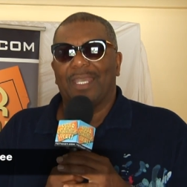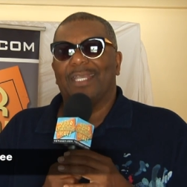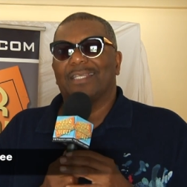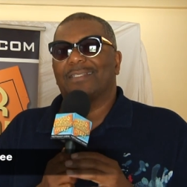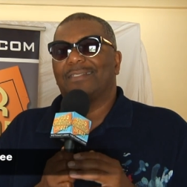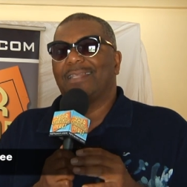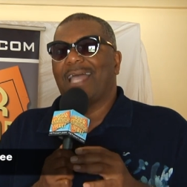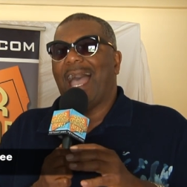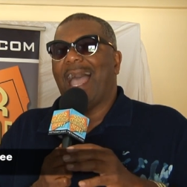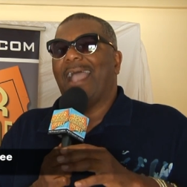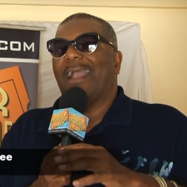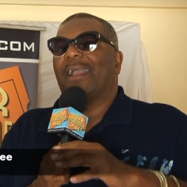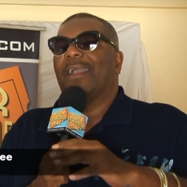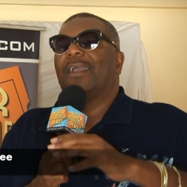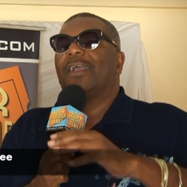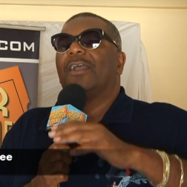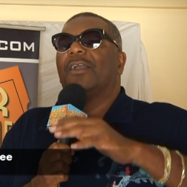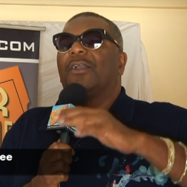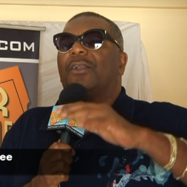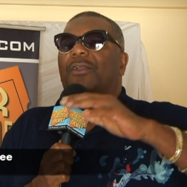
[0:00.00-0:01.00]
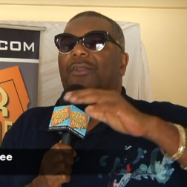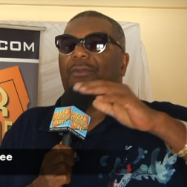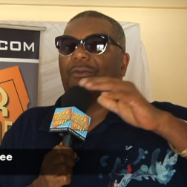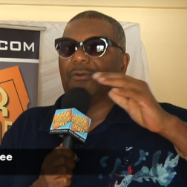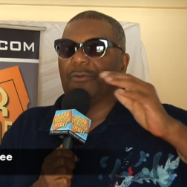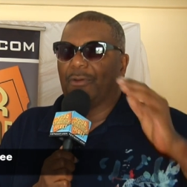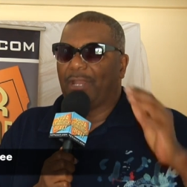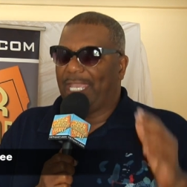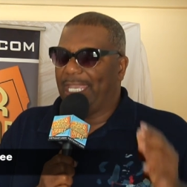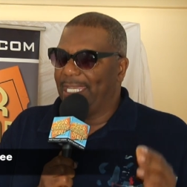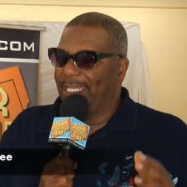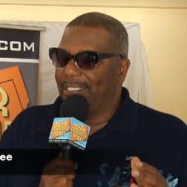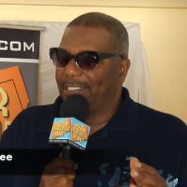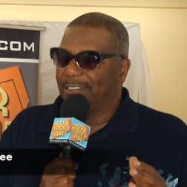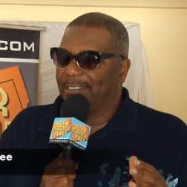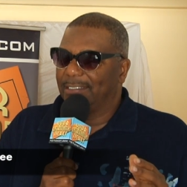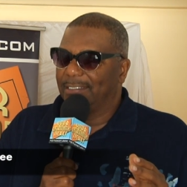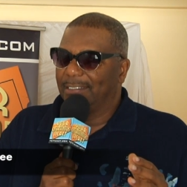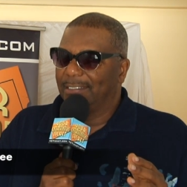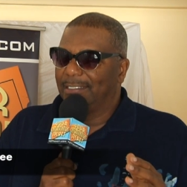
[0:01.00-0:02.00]
It's not
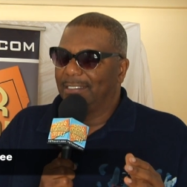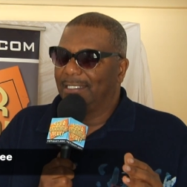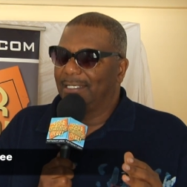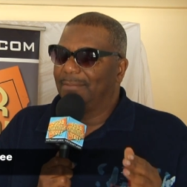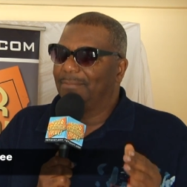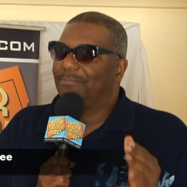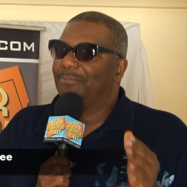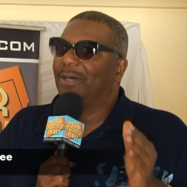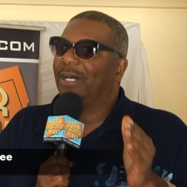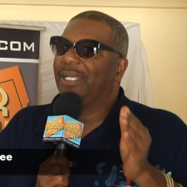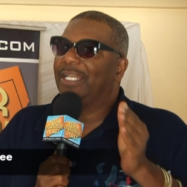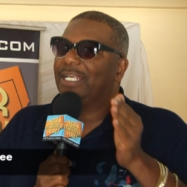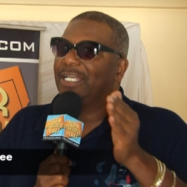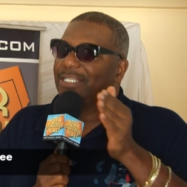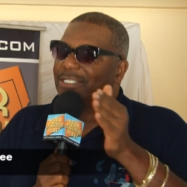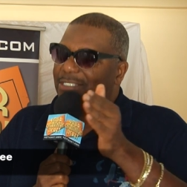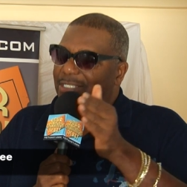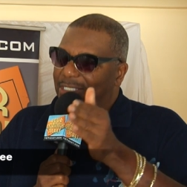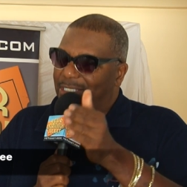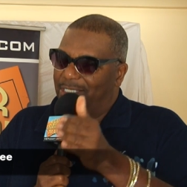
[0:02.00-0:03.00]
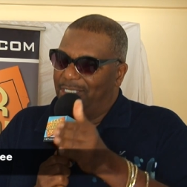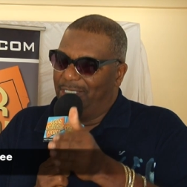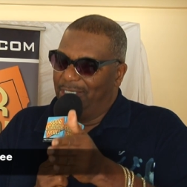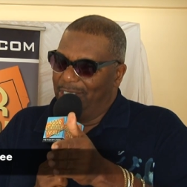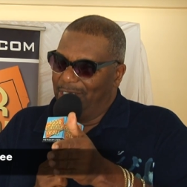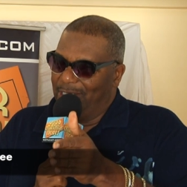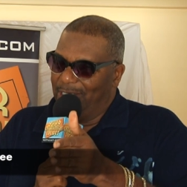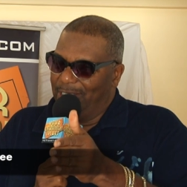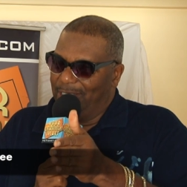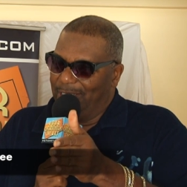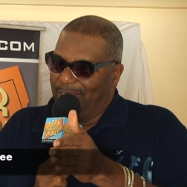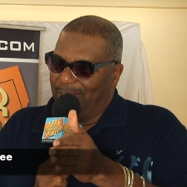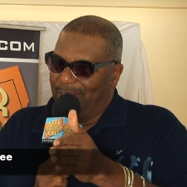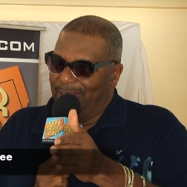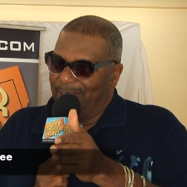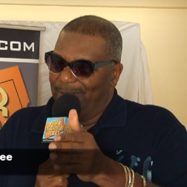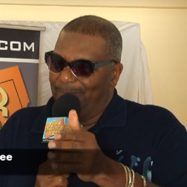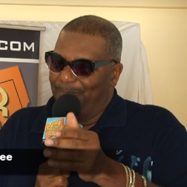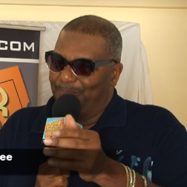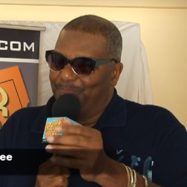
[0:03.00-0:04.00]
great, but it's
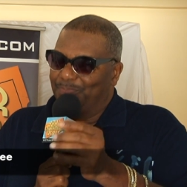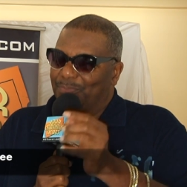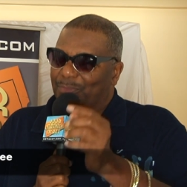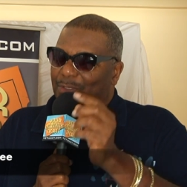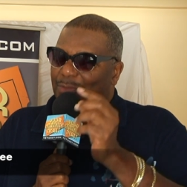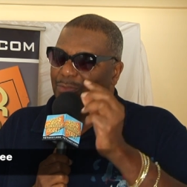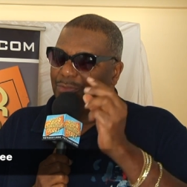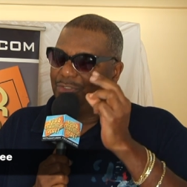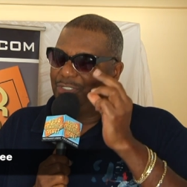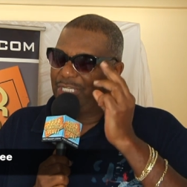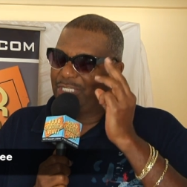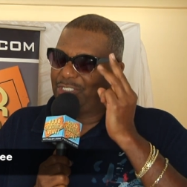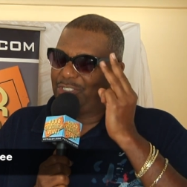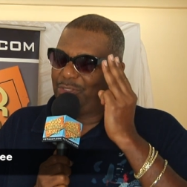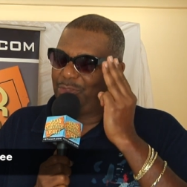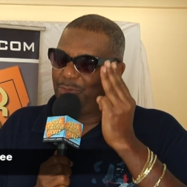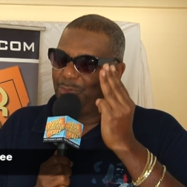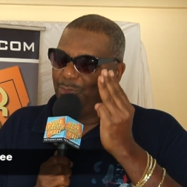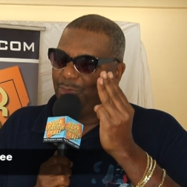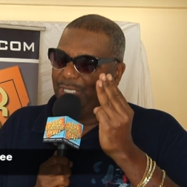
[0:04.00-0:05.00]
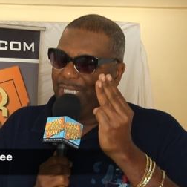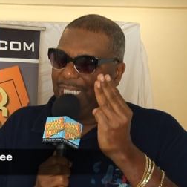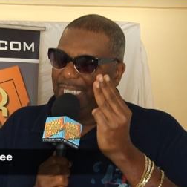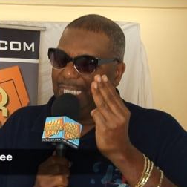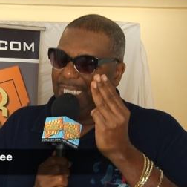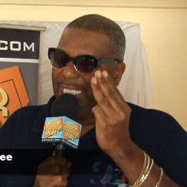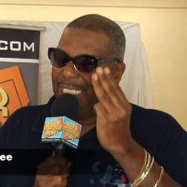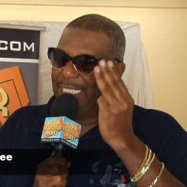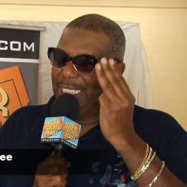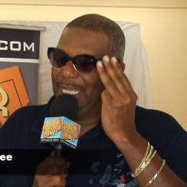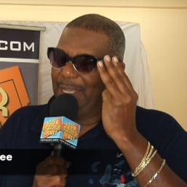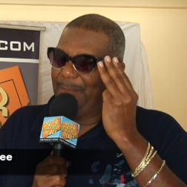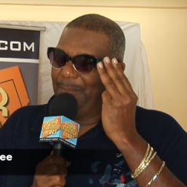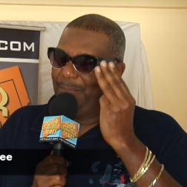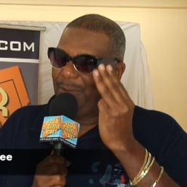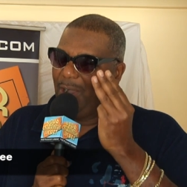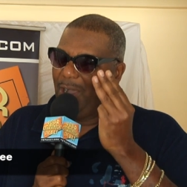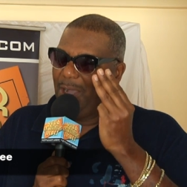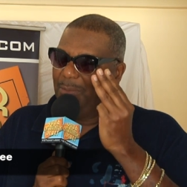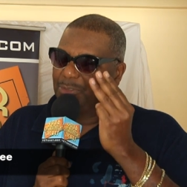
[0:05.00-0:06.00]
good. Just 3
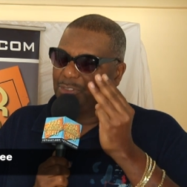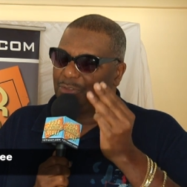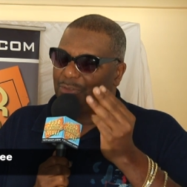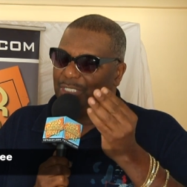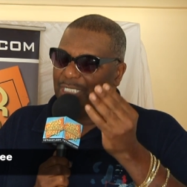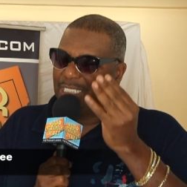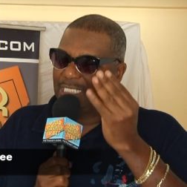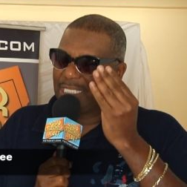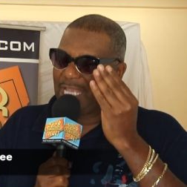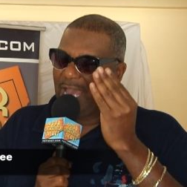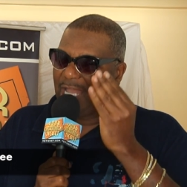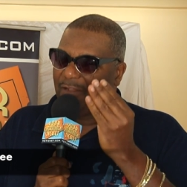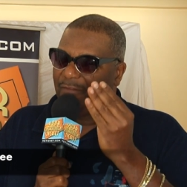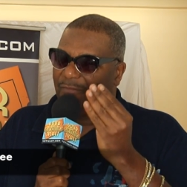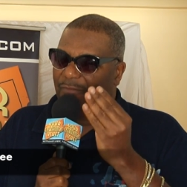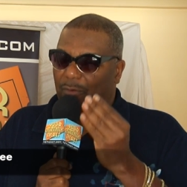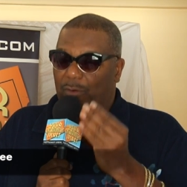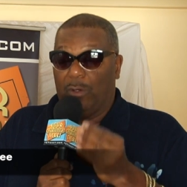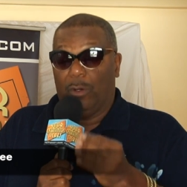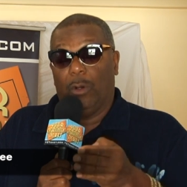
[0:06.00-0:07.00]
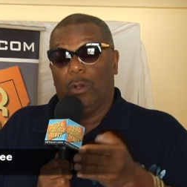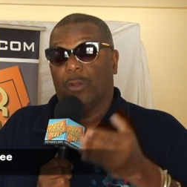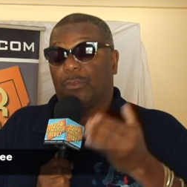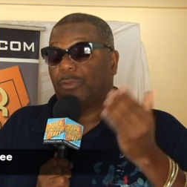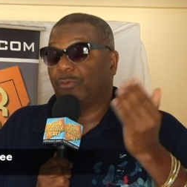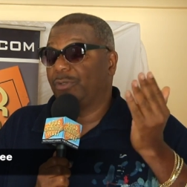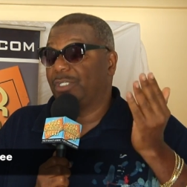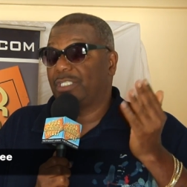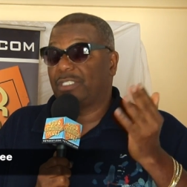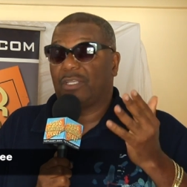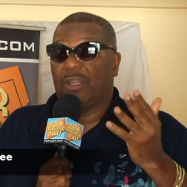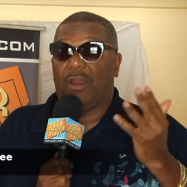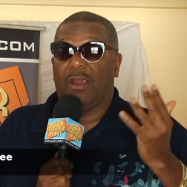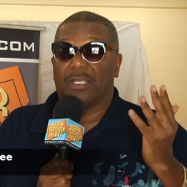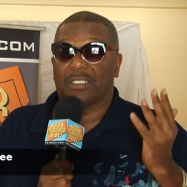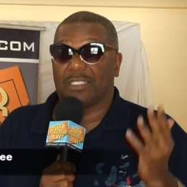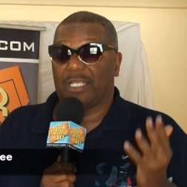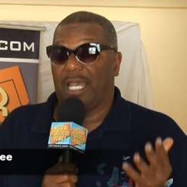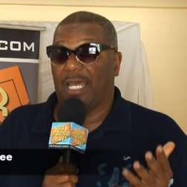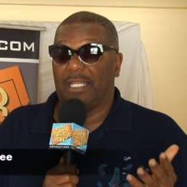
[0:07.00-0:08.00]
palm trees out of 4, or 3
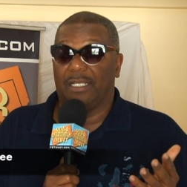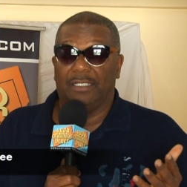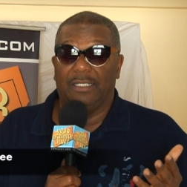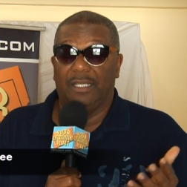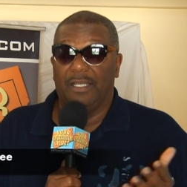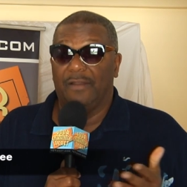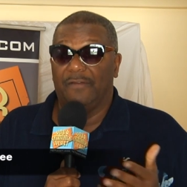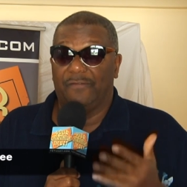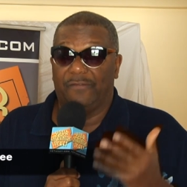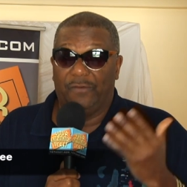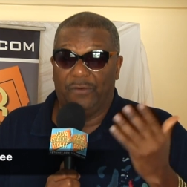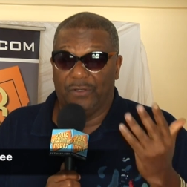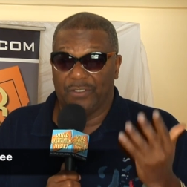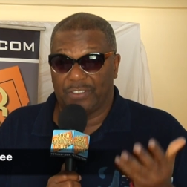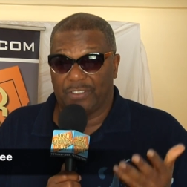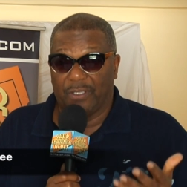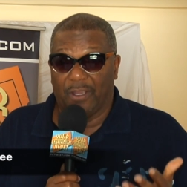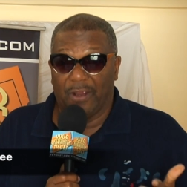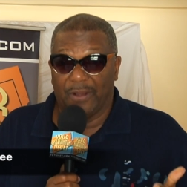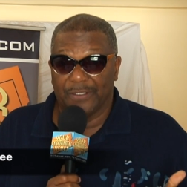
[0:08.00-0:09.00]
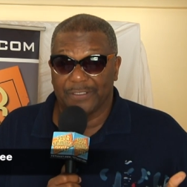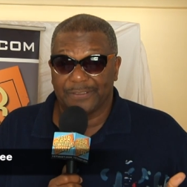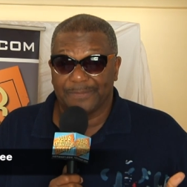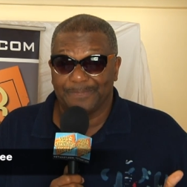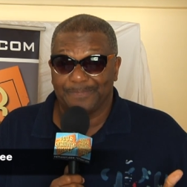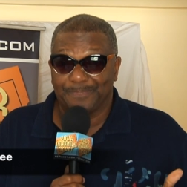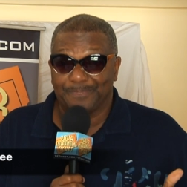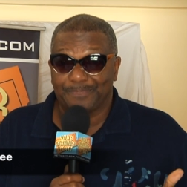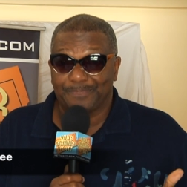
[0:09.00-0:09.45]
stars out of 4 stars.